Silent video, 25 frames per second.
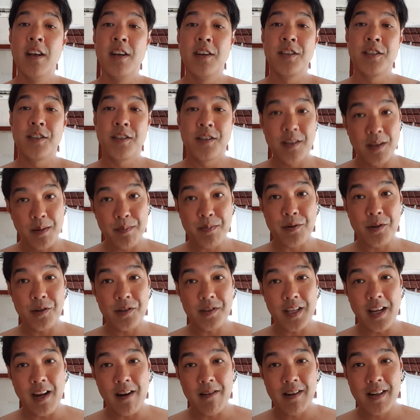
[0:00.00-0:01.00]
Should have
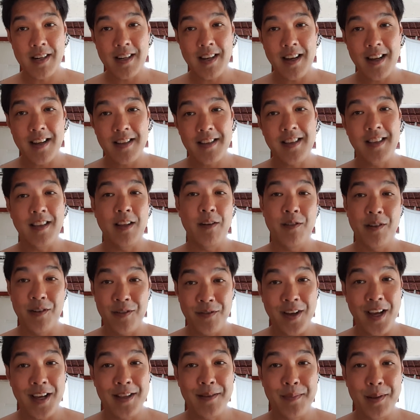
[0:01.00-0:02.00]
brought the Aragard and I
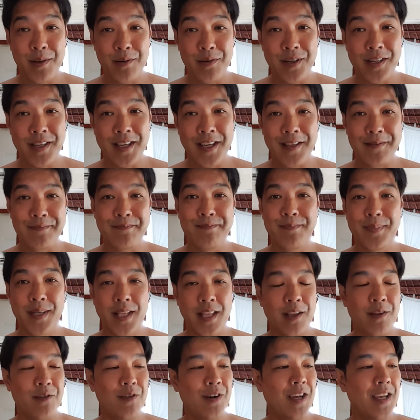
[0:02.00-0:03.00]
would have had the weekend. But
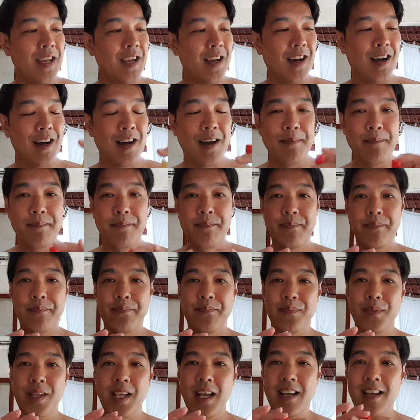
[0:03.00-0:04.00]
anyway,
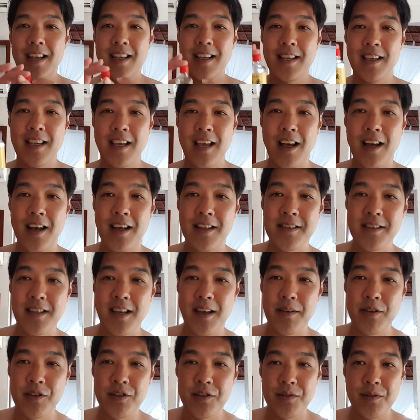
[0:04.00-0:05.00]

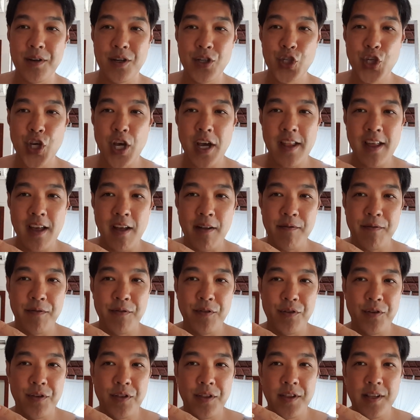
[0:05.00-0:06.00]
can't do a shout out
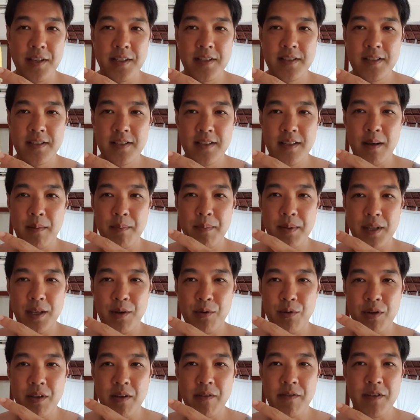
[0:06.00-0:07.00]
for this company,
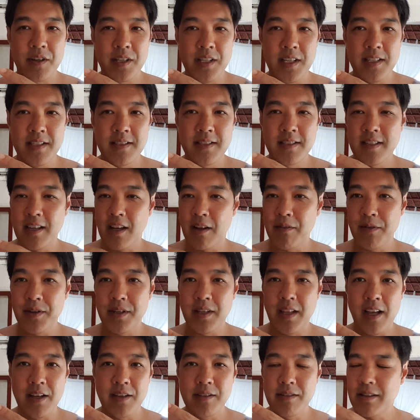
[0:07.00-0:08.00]
whatever it is. Can't
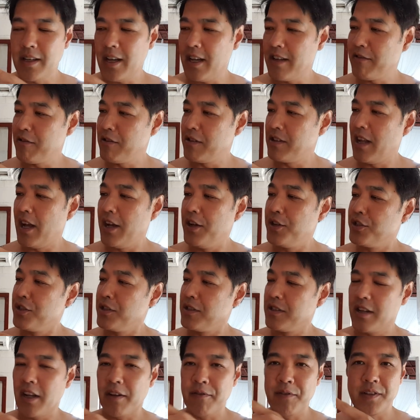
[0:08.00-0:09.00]
read
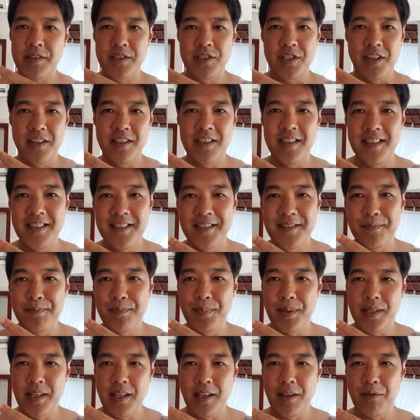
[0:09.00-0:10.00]
Asian, can't read Chinese.
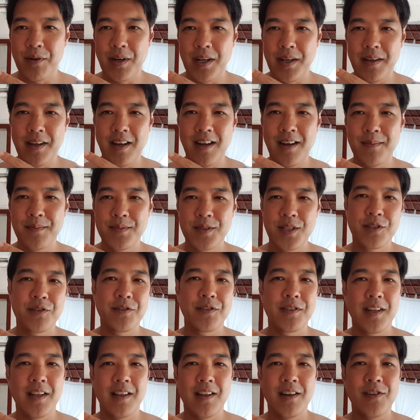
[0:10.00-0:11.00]
But anyway,
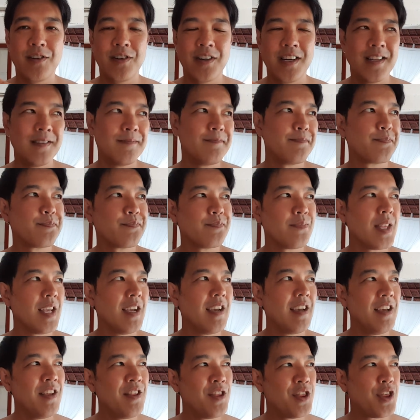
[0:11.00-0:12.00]
citronella oil,
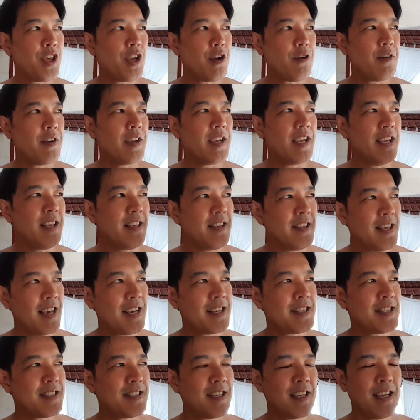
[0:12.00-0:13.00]
in theory,
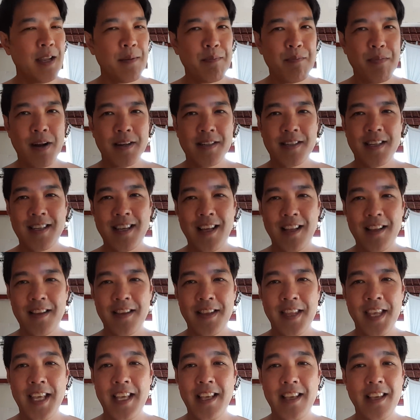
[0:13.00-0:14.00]
yes. In
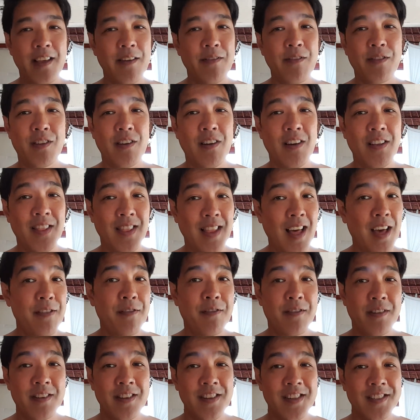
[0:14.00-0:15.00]
practicality, even though I
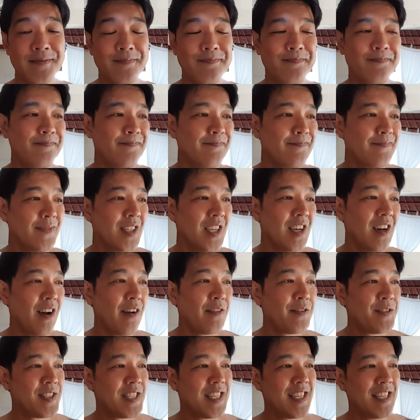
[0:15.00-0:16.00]
lather it on,
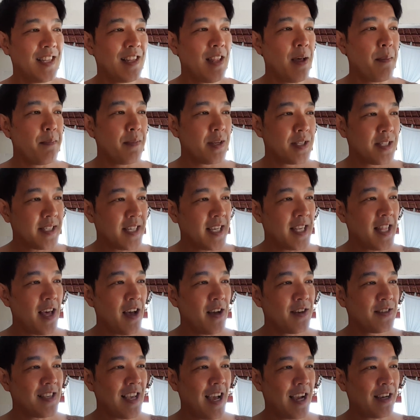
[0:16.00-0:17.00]
I've seen
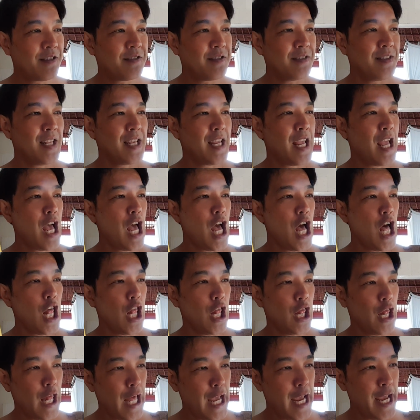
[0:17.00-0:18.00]
mosquitoes actually
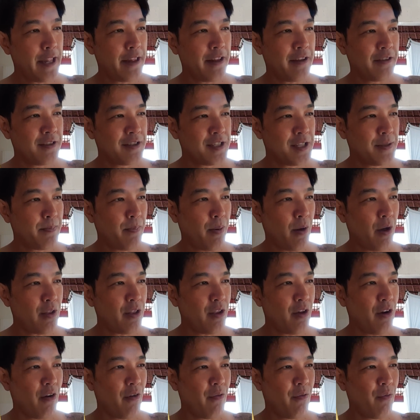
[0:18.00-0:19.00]
land on the
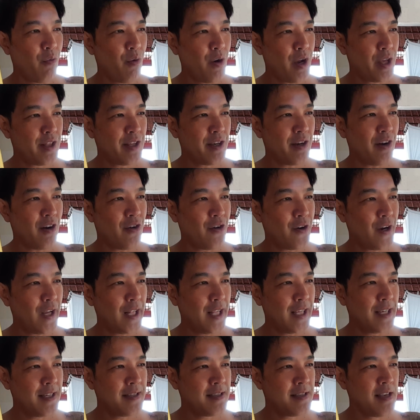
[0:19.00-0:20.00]
spot of where the
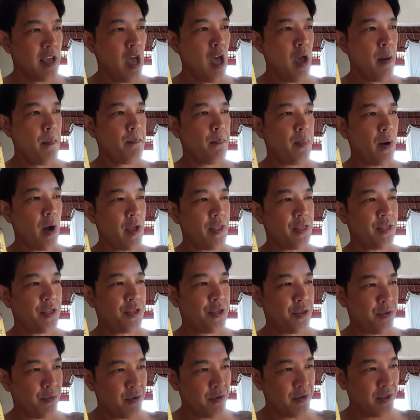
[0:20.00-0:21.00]
oil is, bite
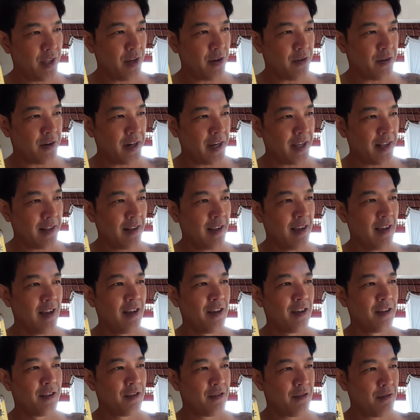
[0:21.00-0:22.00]
through the oil,
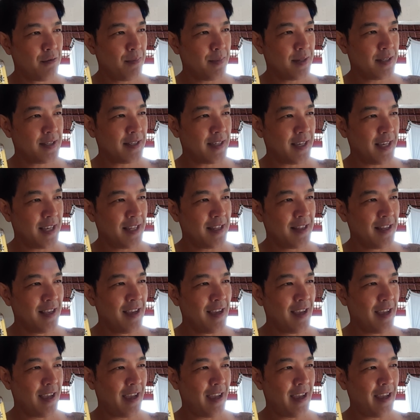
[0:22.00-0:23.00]
through my
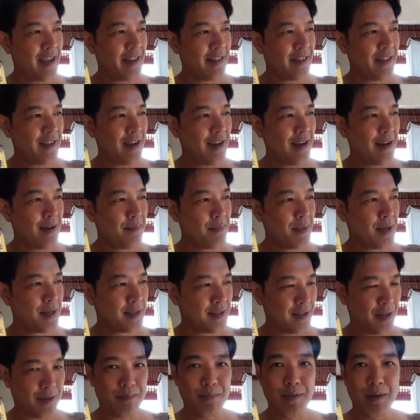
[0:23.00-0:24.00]
skin, and
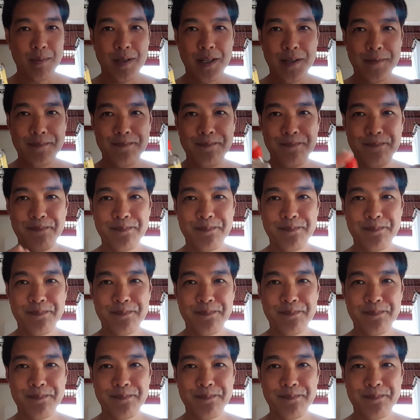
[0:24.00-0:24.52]
suck my blood.